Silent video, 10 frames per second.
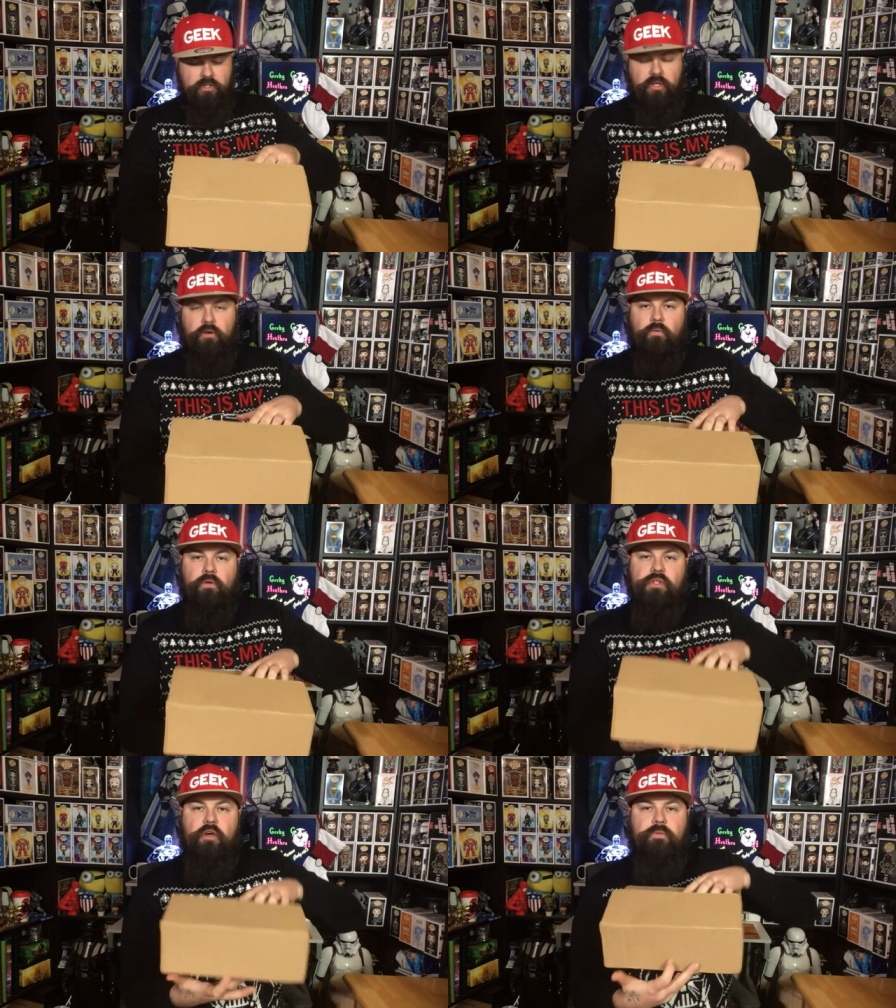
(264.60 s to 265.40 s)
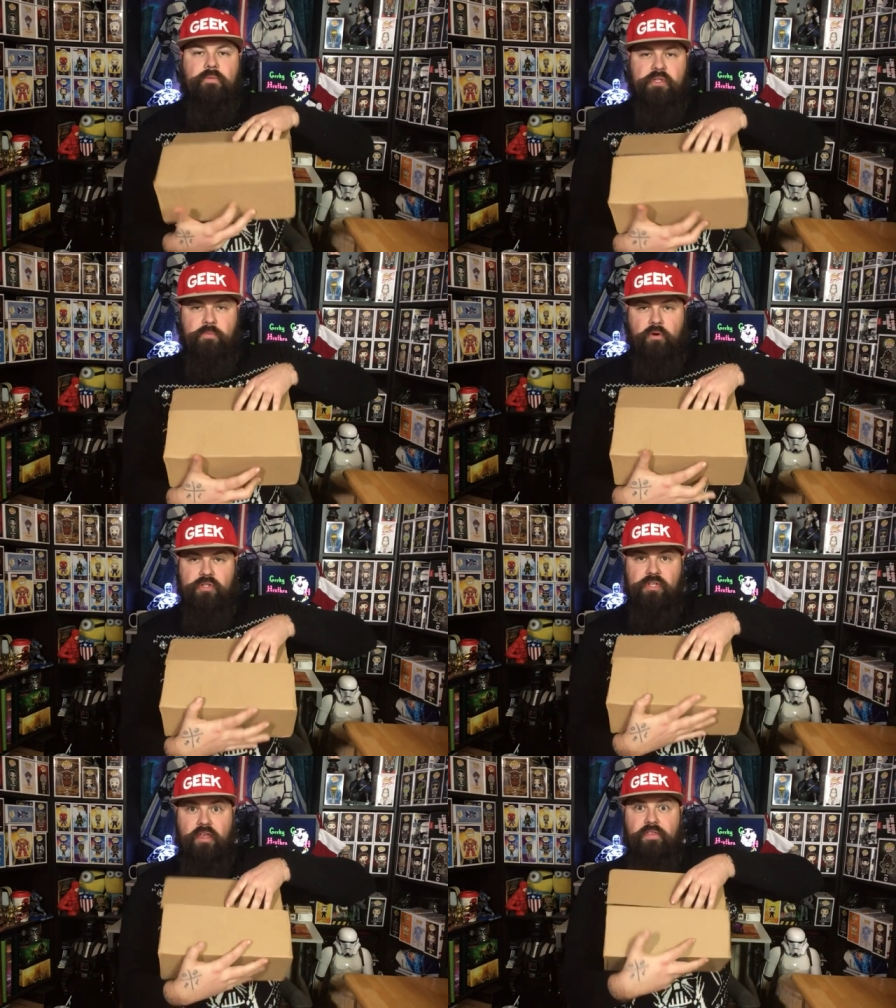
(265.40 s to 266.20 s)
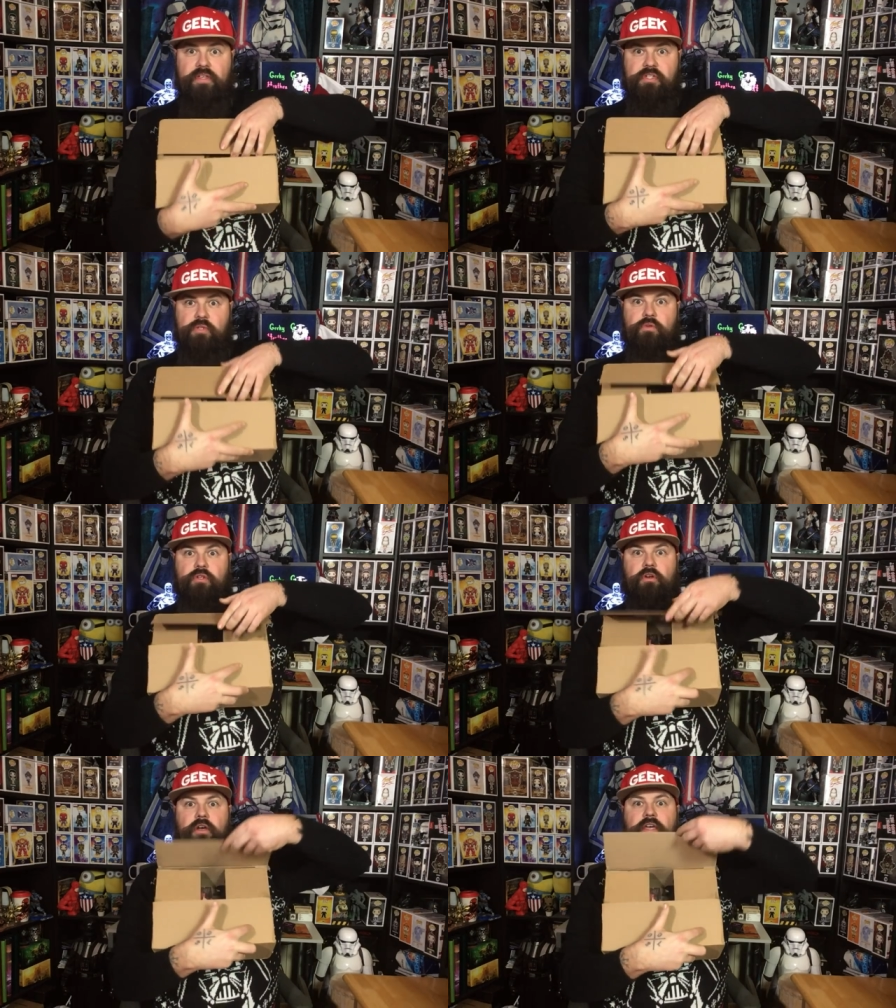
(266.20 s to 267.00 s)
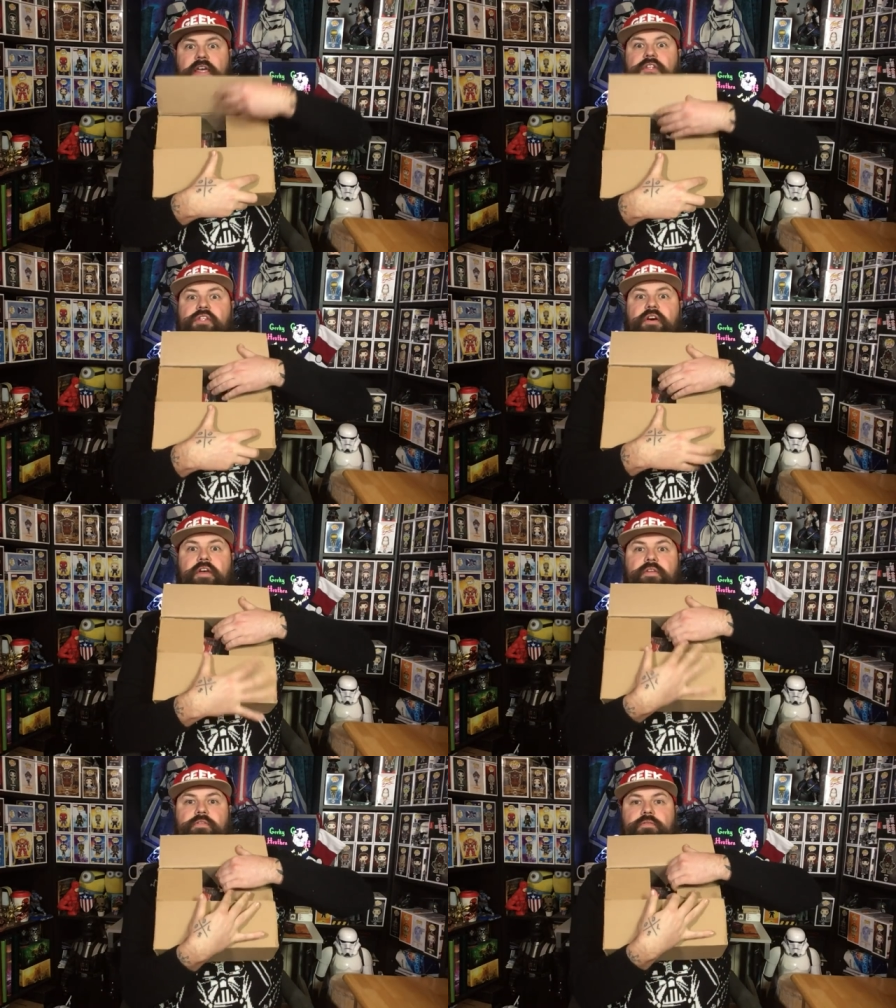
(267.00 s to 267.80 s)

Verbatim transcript: So once you open up this box, this is what it looks like inside.